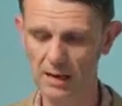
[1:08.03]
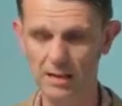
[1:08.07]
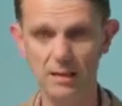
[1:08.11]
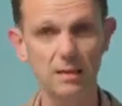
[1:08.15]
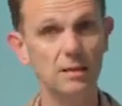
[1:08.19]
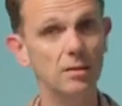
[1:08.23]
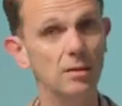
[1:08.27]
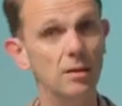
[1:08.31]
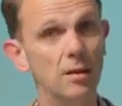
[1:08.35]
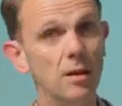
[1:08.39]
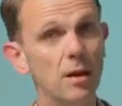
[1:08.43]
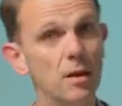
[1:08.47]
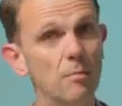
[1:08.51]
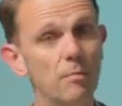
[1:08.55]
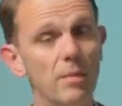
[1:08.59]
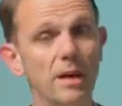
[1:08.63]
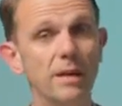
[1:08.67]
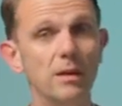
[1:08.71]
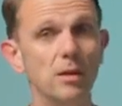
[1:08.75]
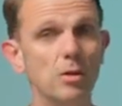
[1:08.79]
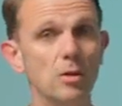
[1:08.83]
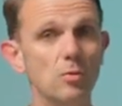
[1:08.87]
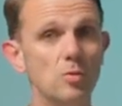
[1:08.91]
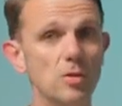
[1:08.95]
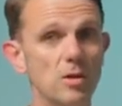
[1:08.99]
can
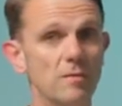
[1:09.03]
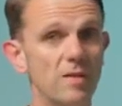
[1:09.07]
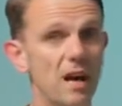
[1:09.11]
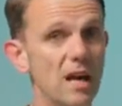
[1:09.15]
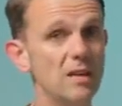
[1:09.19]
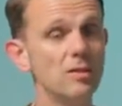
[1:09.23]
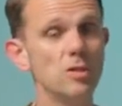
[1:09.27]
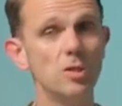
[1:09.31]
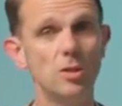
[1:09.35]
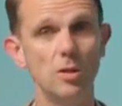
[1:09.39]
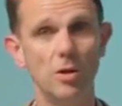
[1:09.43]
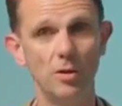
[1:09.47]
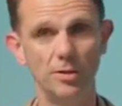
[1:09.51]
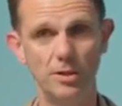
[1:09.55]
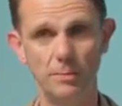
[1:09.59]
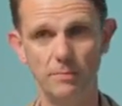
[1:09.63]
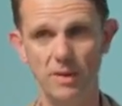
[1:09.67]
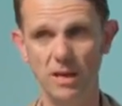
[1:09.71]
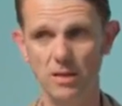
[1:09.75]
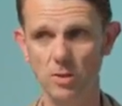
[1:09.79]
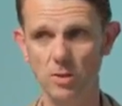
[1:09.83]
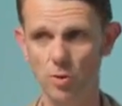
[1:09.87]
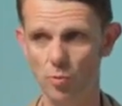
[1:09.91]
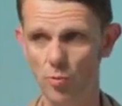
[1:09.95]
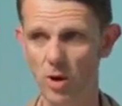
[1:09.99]
make use of Hansard
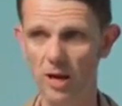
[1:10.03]
debates,